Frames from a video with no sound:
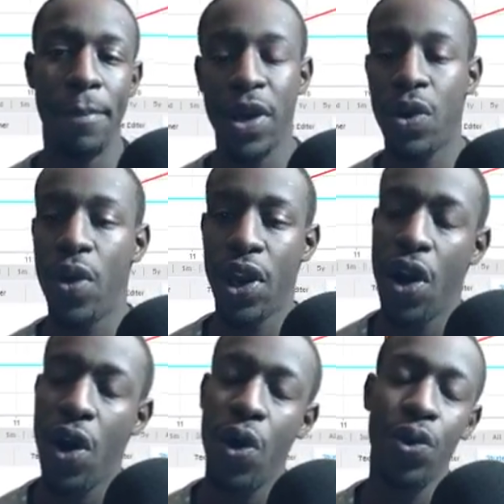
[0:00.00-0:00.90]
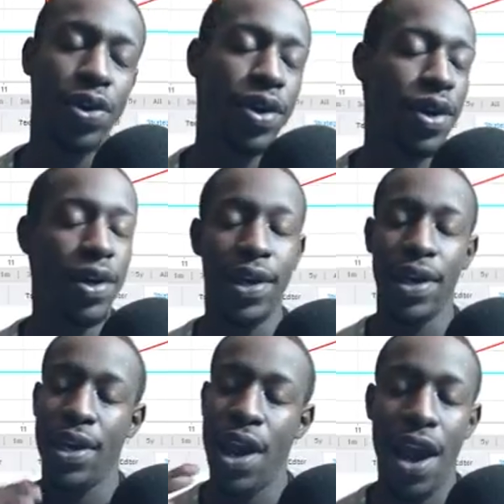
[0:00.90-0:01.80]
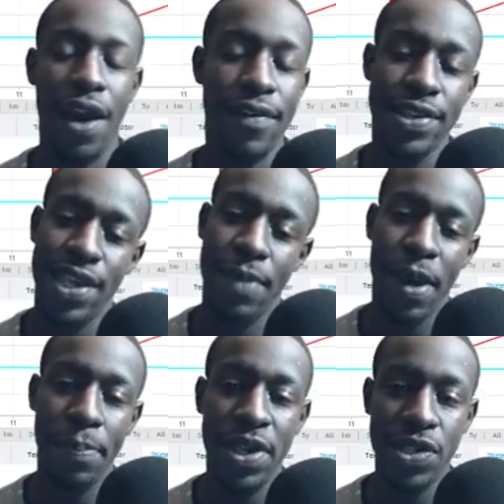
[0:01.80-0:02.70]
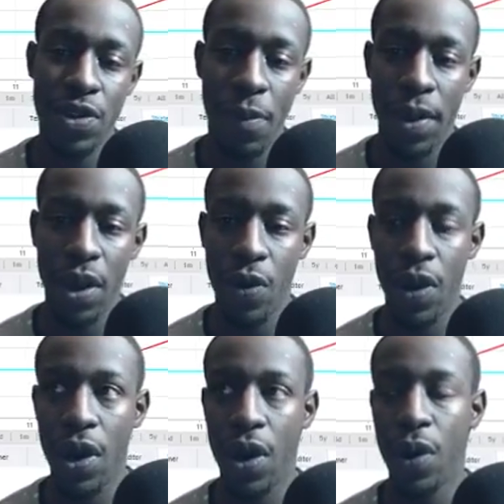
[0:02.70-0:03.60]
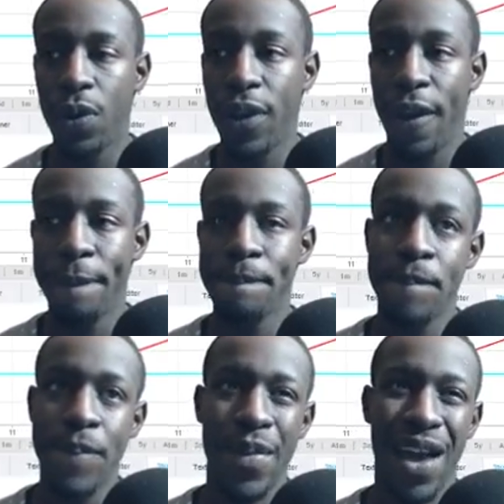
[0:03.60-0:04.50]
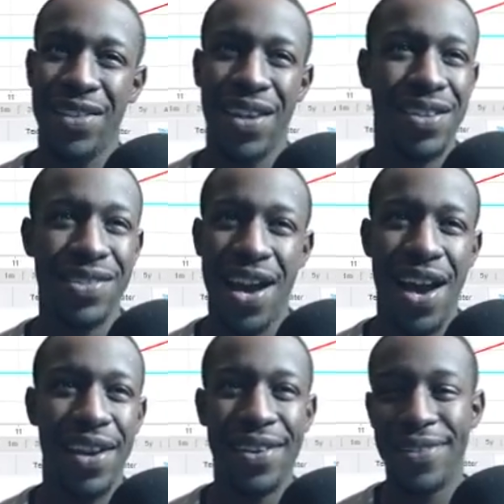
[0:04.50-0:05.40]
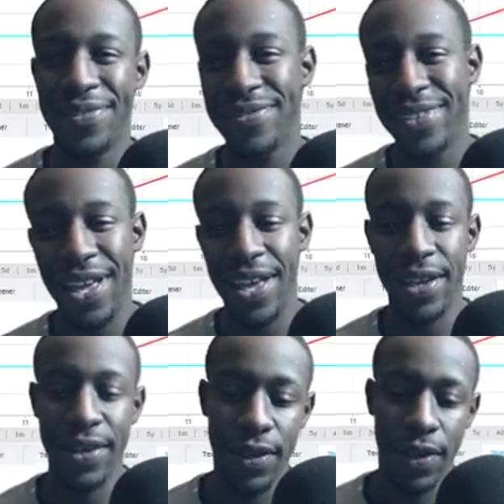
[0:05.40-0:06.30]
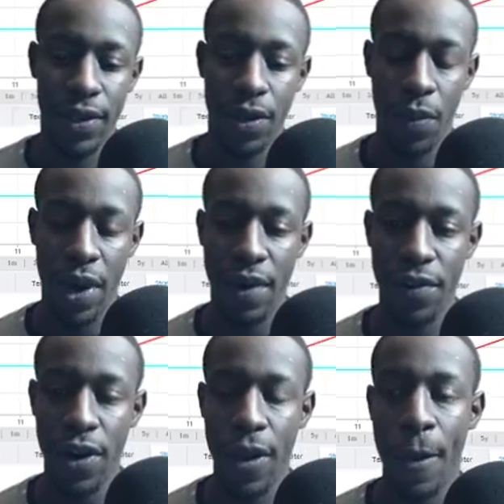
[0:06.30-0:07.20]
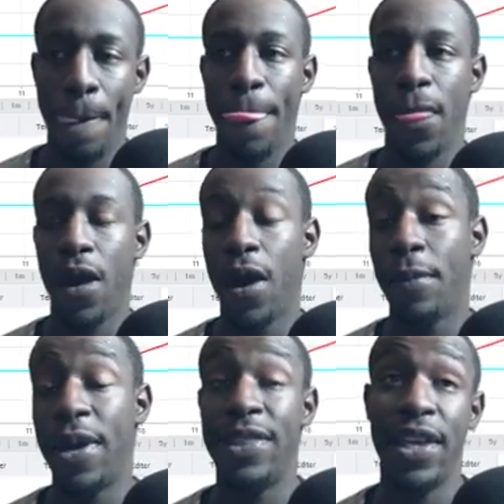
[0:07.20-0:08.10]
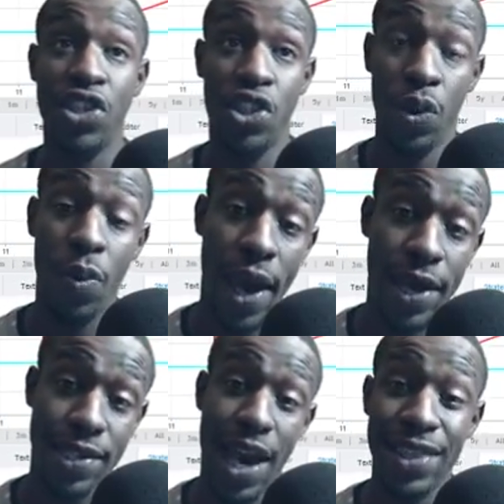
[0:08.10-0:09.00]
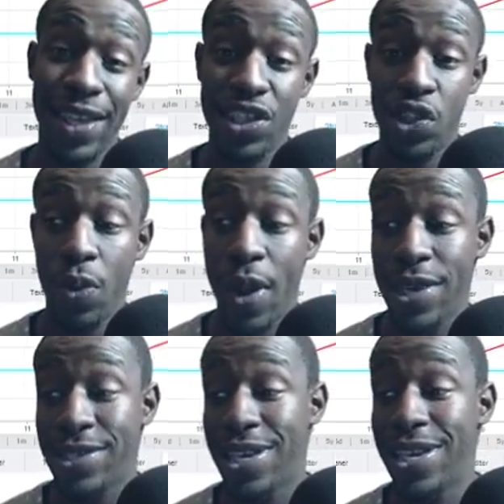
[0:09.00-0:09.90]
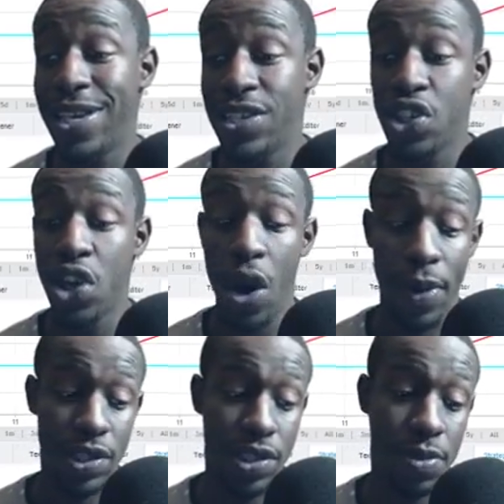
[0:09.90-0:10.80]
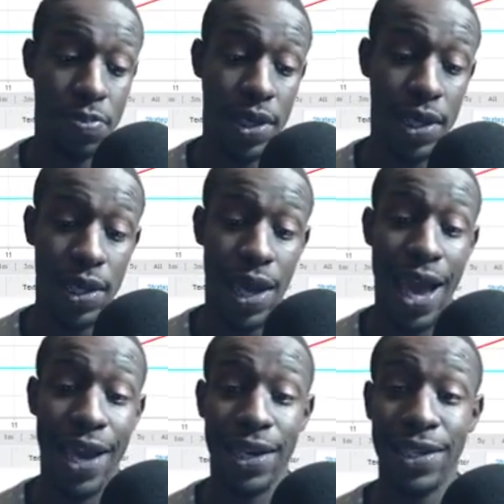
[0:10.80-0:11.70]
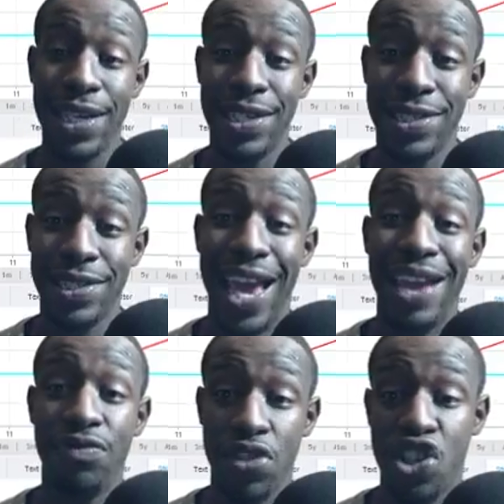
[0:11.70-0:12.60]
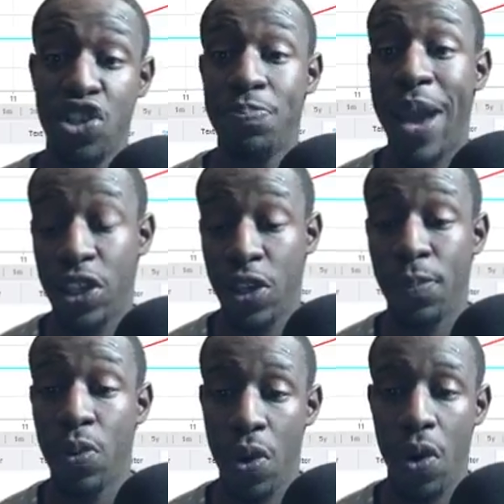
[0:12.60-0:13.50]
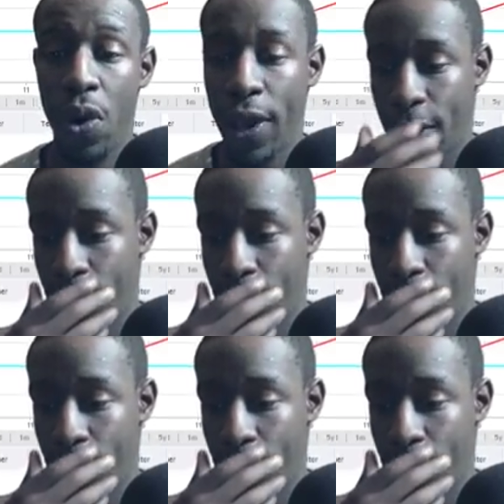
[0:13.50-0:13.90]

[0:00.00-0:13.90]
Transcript: Bitcoin Gold, I already said my piece on Bitcoin Gold. I think it's kind of whatever. And then 2x. I think 2x is going to be at least a respectable coin.